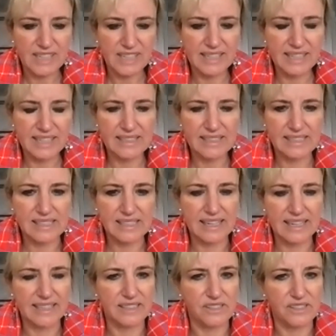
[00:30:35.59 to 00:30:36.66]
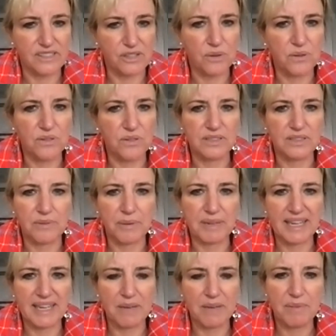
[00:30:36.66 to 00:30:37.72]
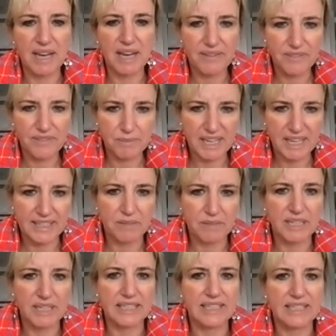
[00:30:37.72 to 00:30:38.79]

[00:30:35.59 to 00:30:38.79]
and it hadn't sold when we came back from Kenya, but